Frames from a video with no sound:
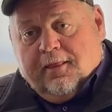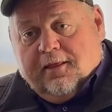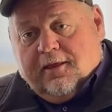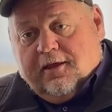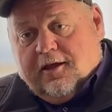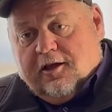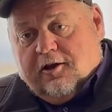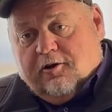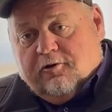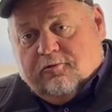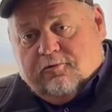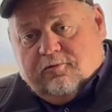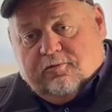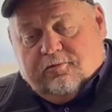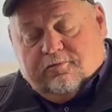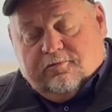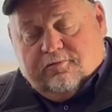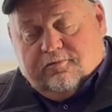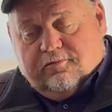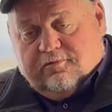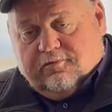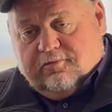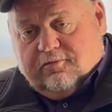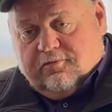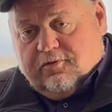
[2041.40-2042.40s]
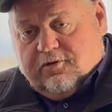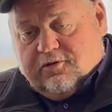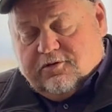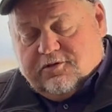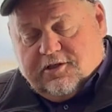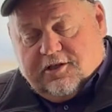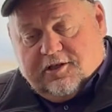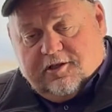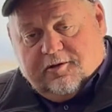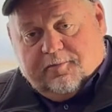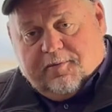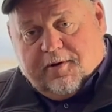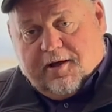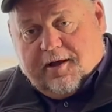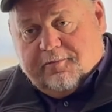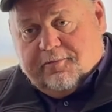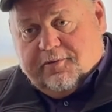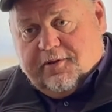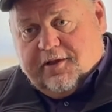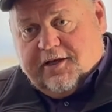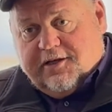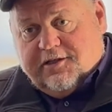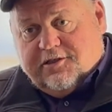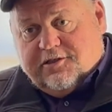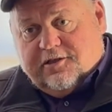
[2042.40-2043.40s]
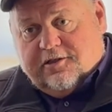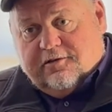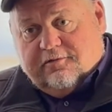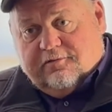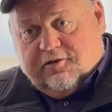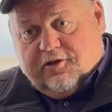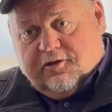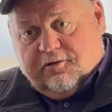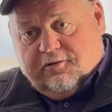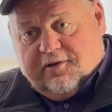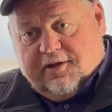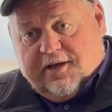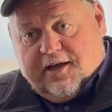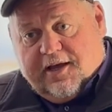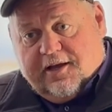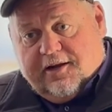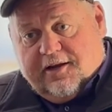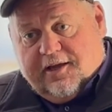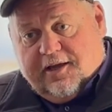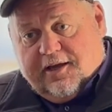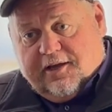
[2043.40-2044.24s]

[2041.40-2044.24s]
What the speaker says: We'll see the population of Newton County